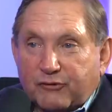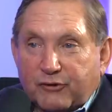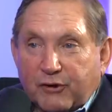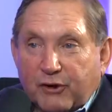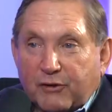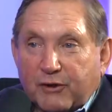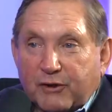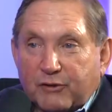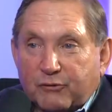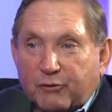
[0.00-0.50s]

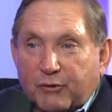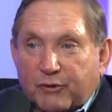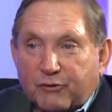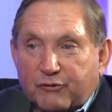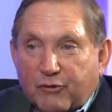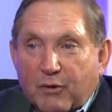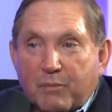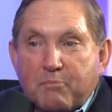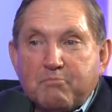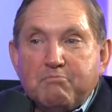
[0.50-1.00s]
series were
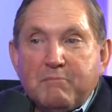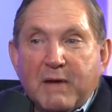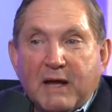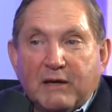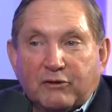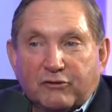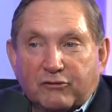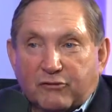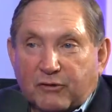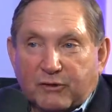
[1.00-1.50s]

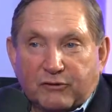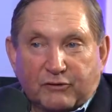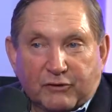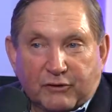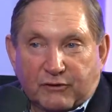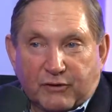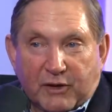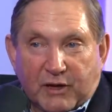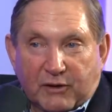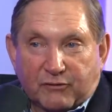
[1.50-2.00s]
tremendously
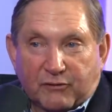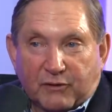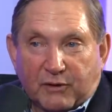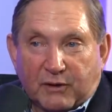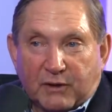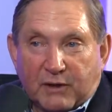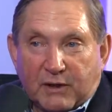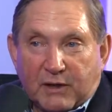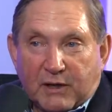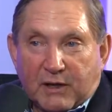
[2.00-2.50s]
successful.
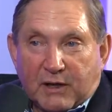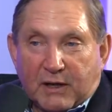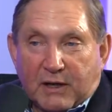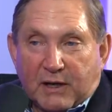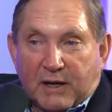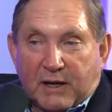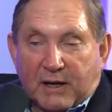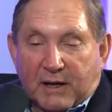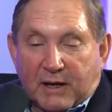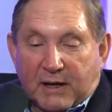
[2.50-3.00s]

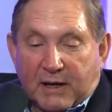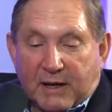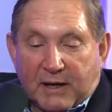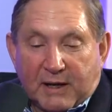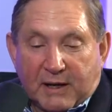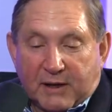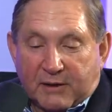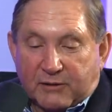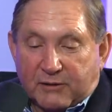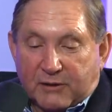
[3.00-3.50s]

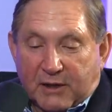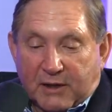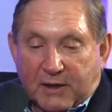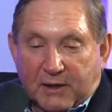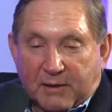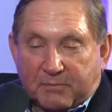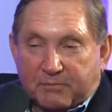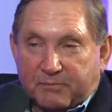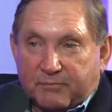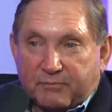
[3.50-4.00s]
And,
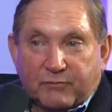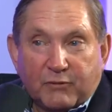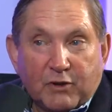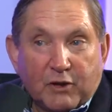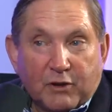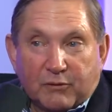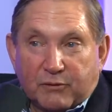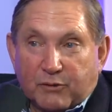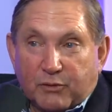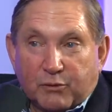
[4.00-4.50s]
you
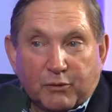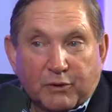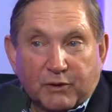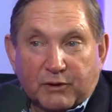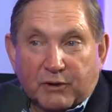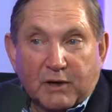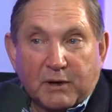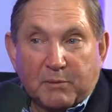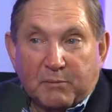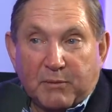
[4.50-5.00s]
know, you weren't
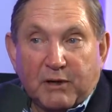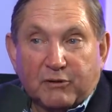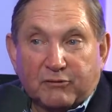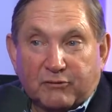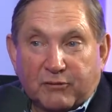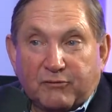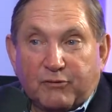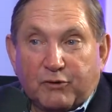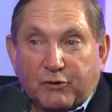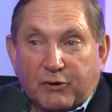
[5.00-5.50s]
going to
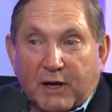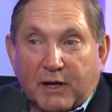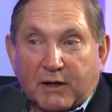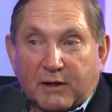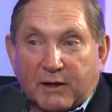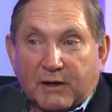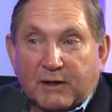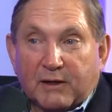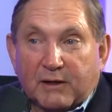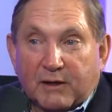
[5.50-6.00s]
miss. If you got
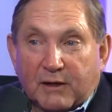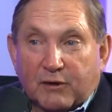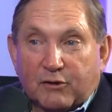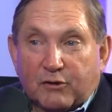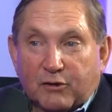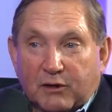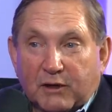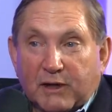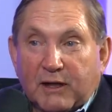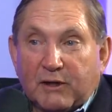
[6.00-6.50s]
a
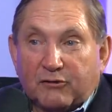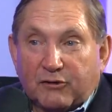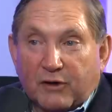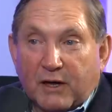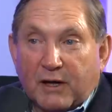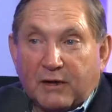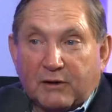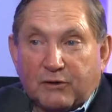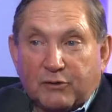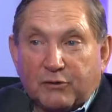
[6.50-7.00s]
good lays
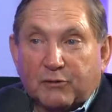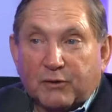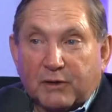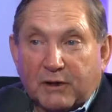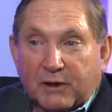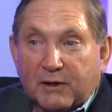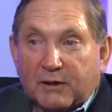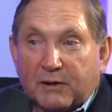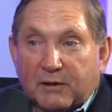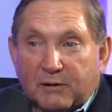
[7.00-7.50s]
on it, you were
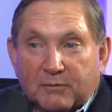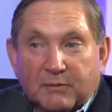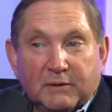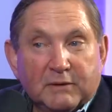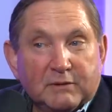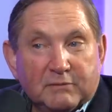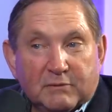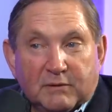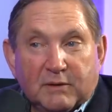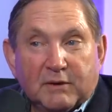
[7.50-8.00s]
going to...
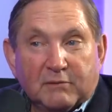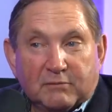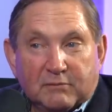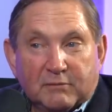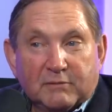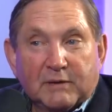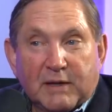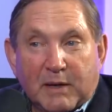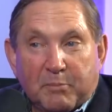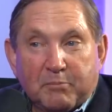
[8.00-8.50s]

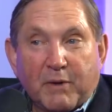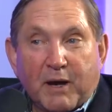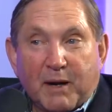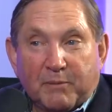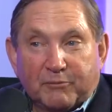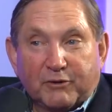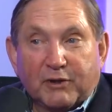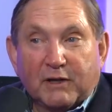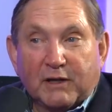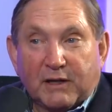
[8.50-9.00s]
that
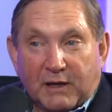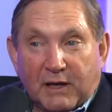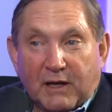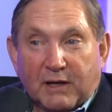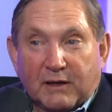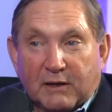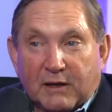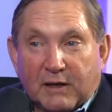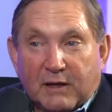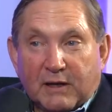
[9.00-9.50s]
bomb's going to
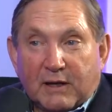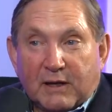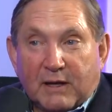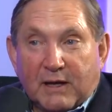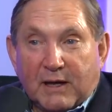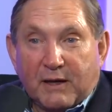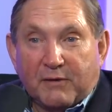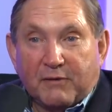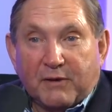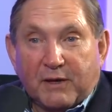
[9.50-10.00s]
hit.
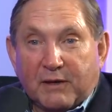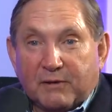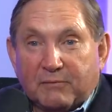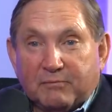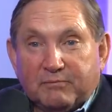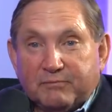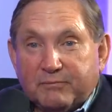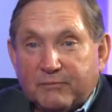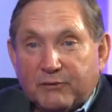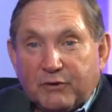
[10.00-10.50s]
And
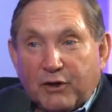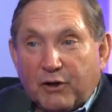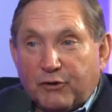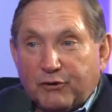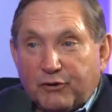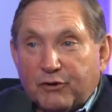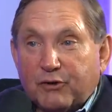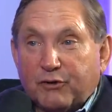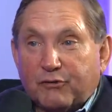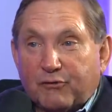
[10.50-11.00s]
then, you know,
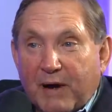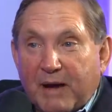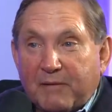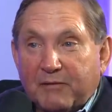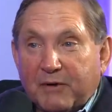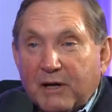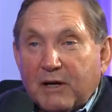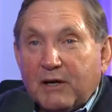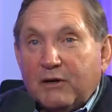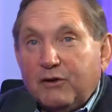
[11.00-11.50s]
you could
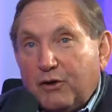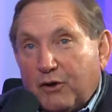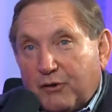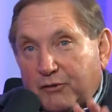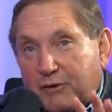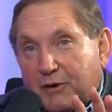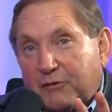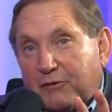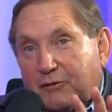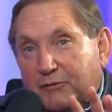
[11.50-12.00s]
drive, you know,
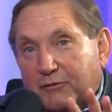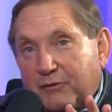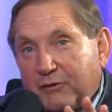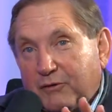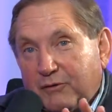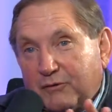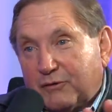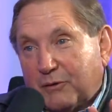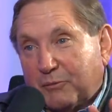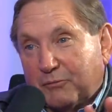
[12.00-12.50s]
there were
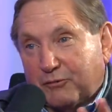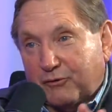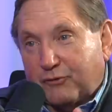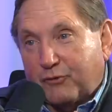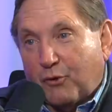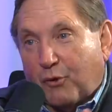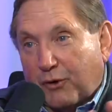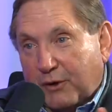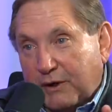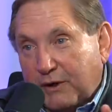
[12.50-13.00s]
some
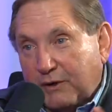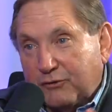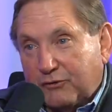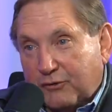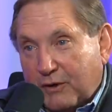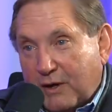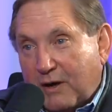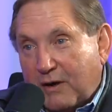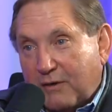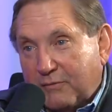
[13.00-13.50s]
stories
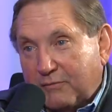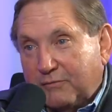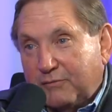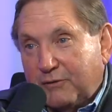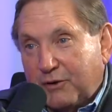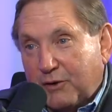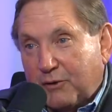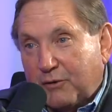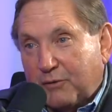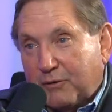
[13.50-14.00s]
of,
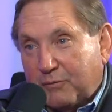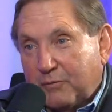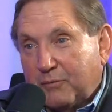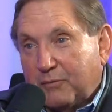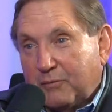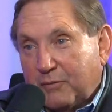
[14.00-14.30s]
you know,